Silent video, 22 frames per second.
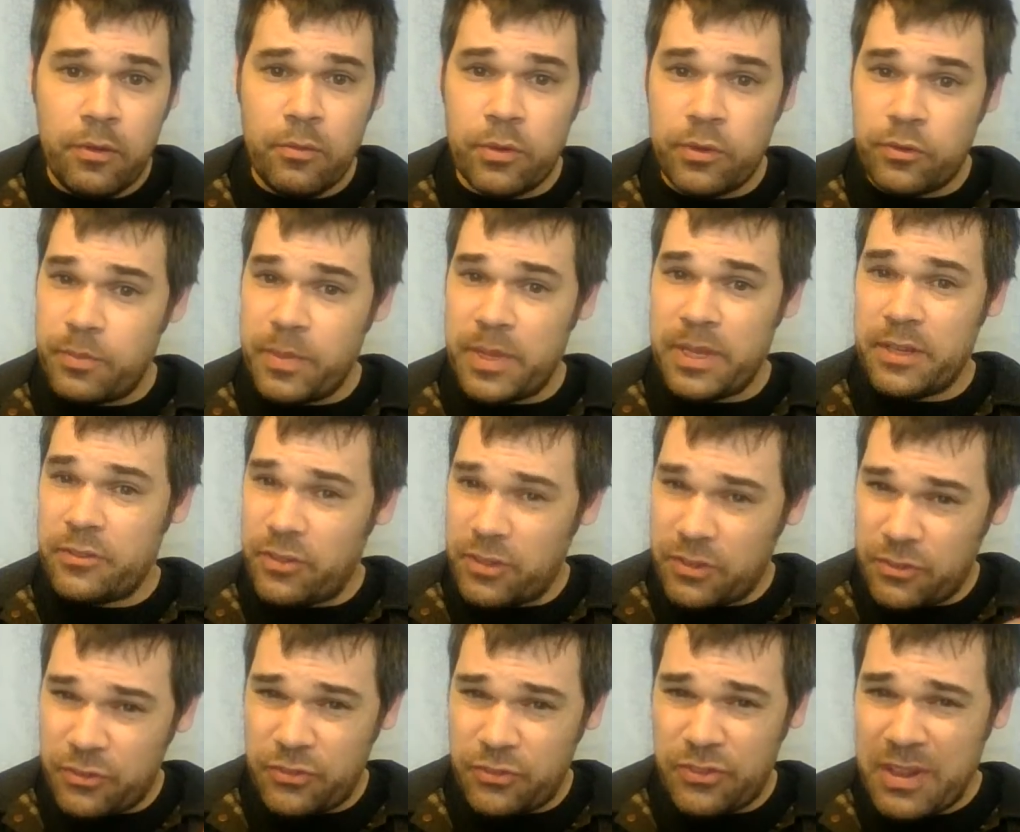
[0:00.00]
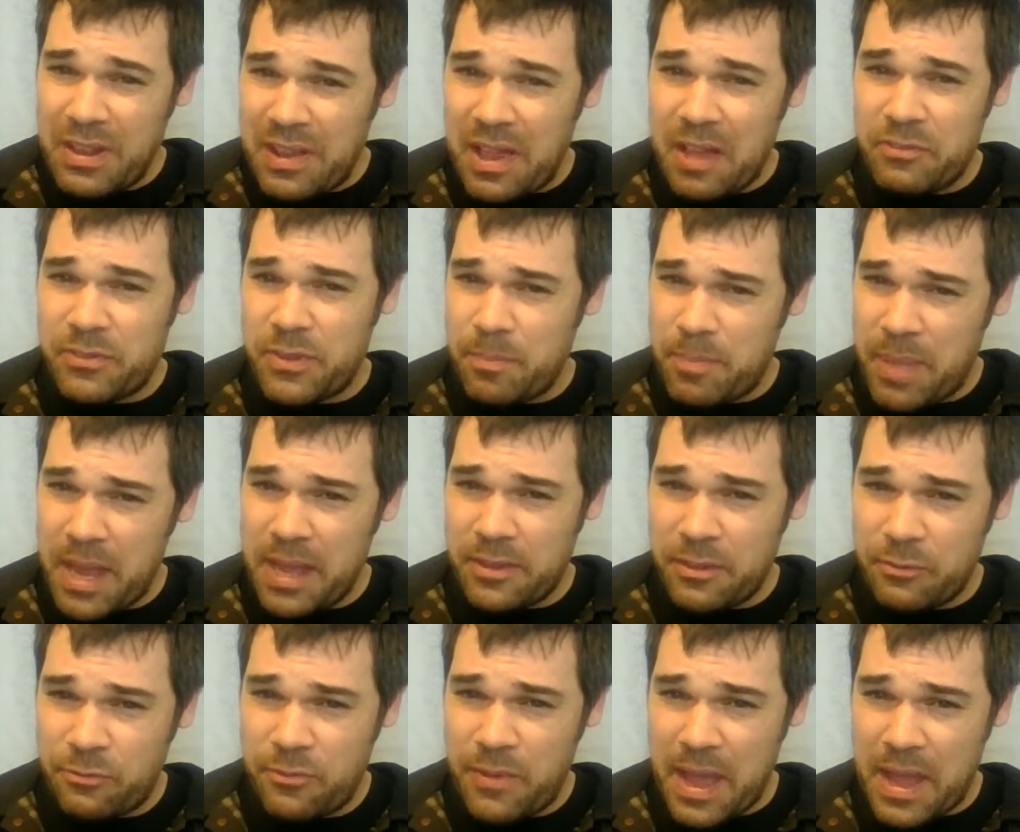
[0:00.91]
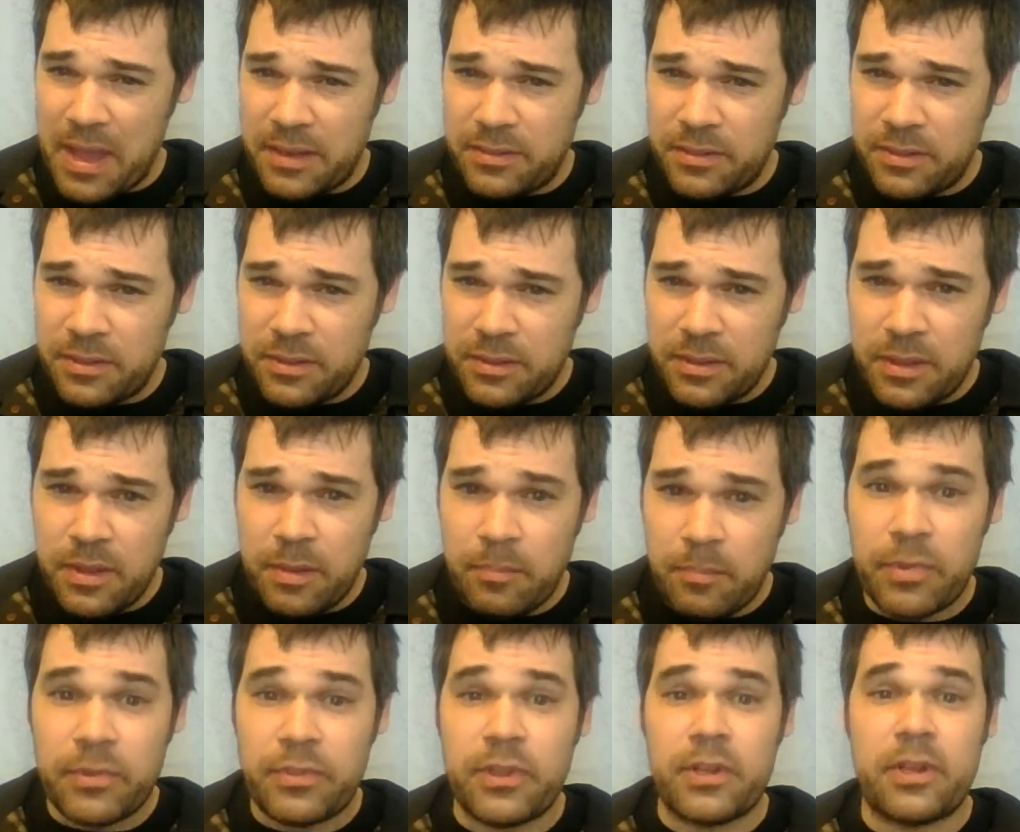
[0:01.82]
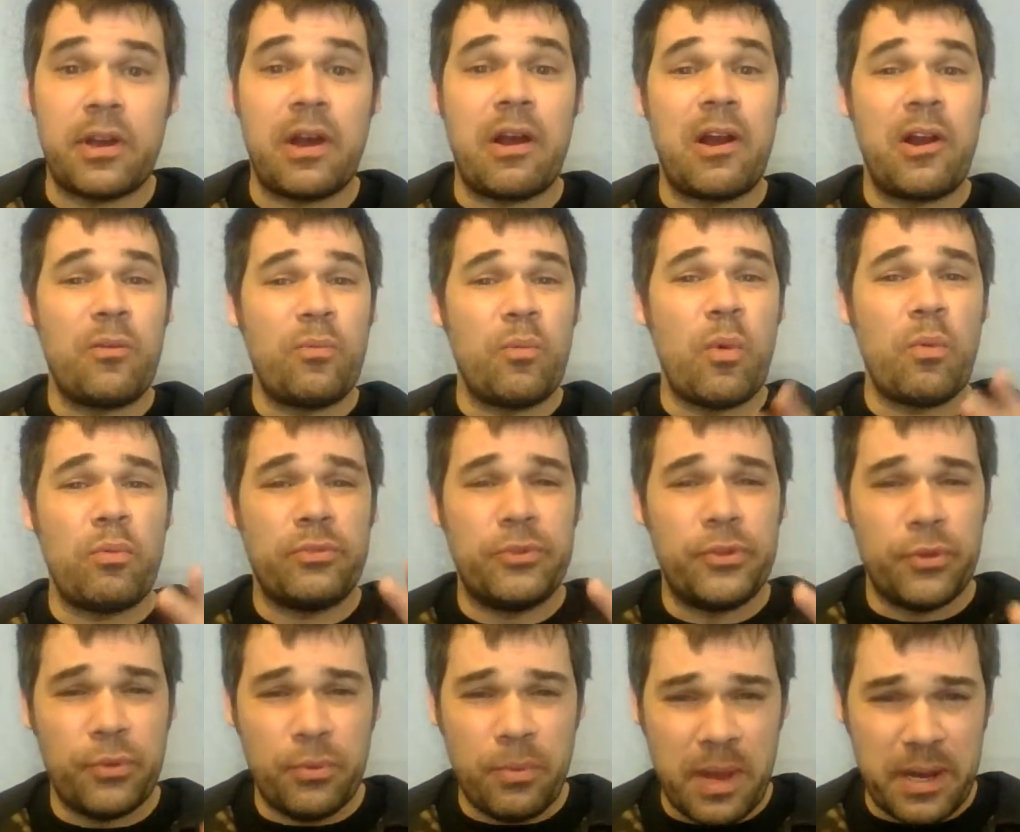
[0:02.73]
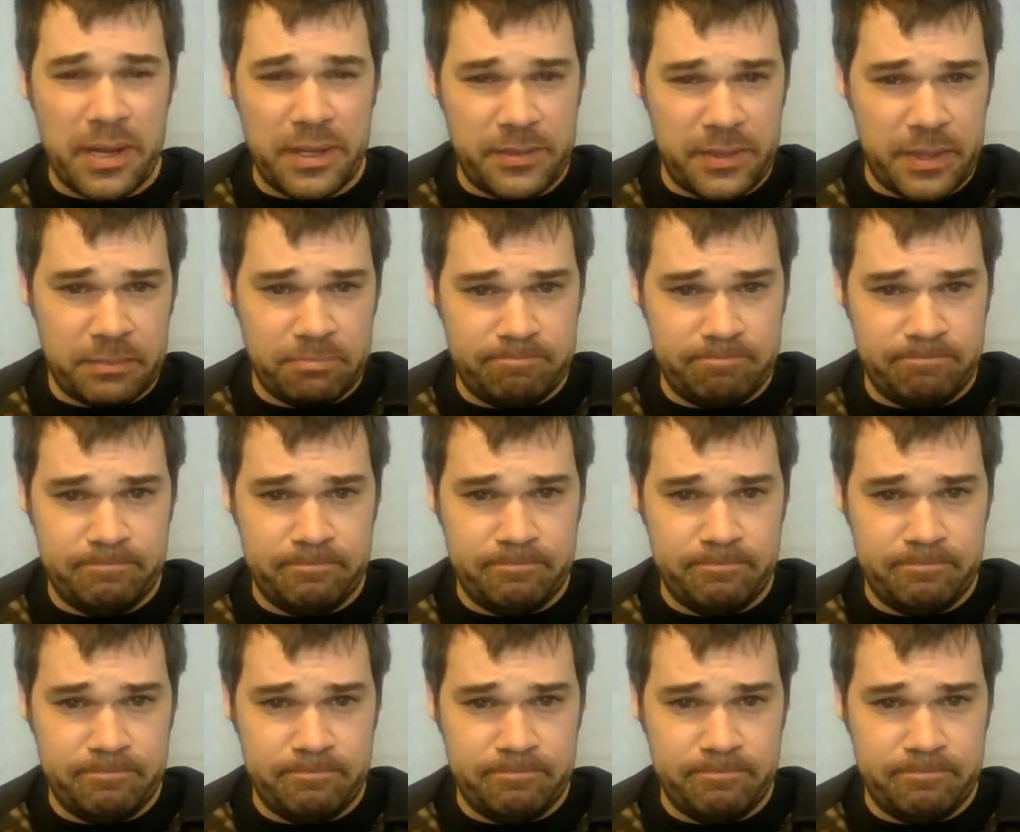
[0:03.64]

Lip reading: which means you still have to pay the fate, but the card won't do anything.